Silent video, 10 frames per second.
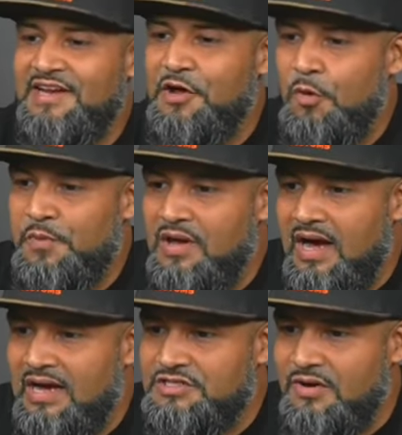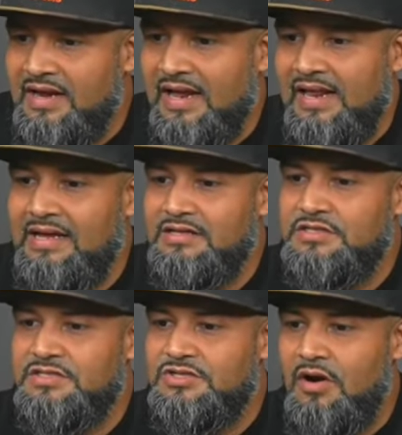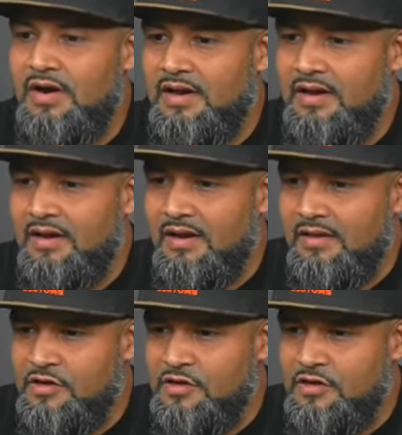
hope you guys are getting started in the